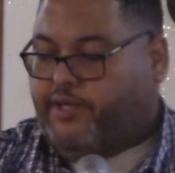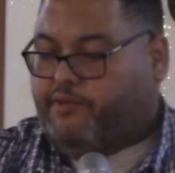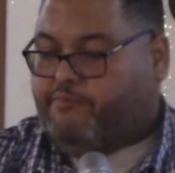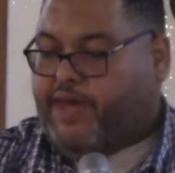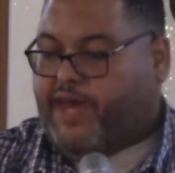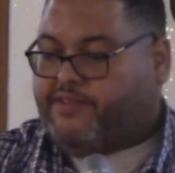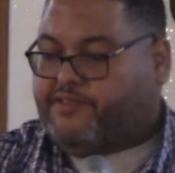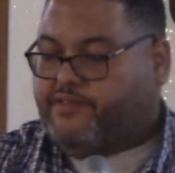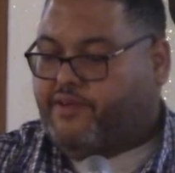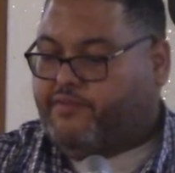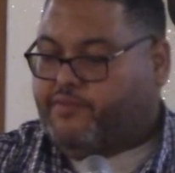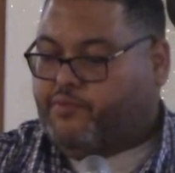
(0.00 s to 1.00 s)

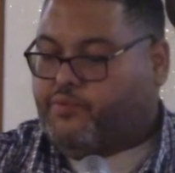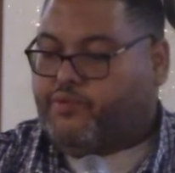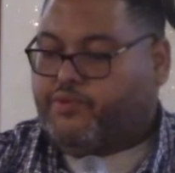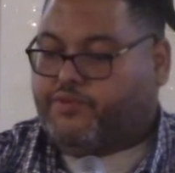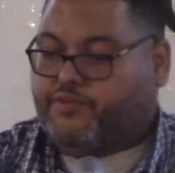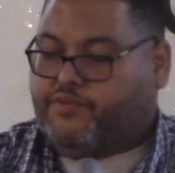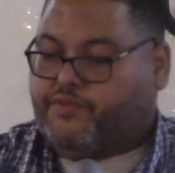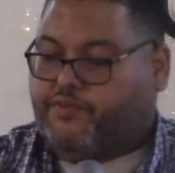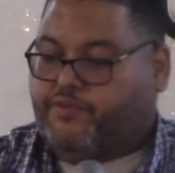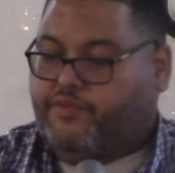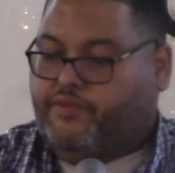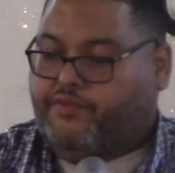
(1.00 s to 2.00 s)
master of the waters
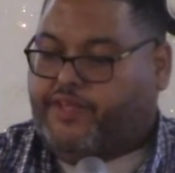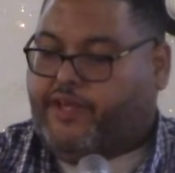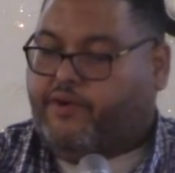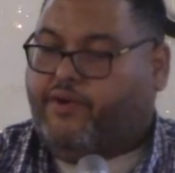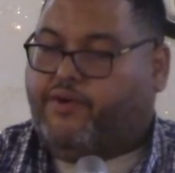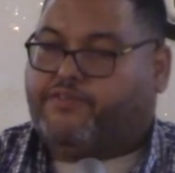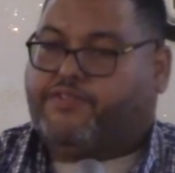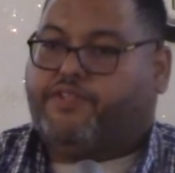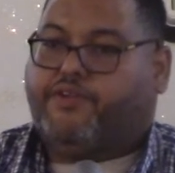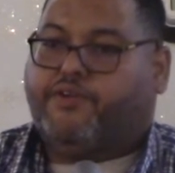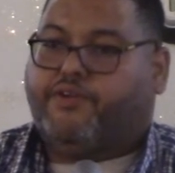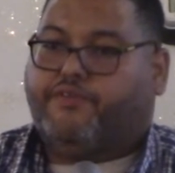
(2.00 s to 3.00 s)
that caused
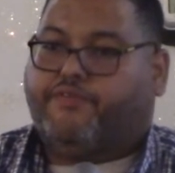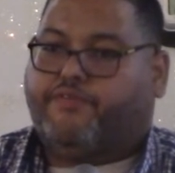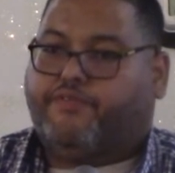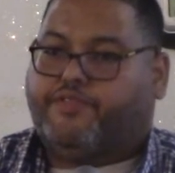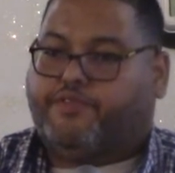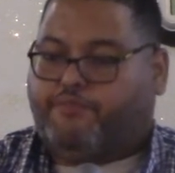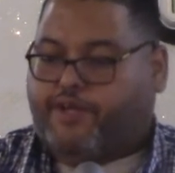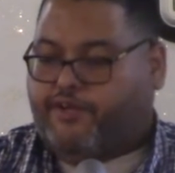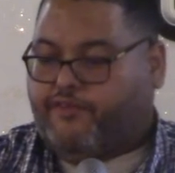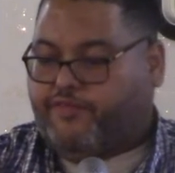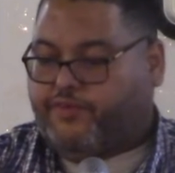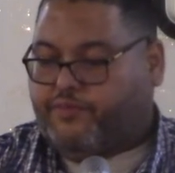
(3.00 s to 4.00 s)
the earth to
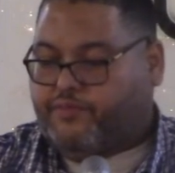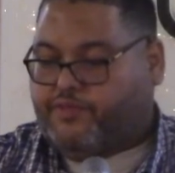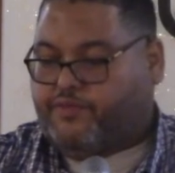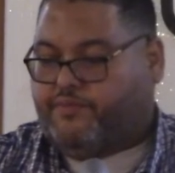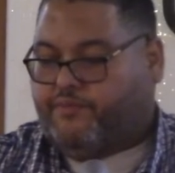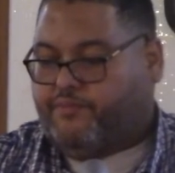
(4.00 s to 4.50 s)
bear fruit.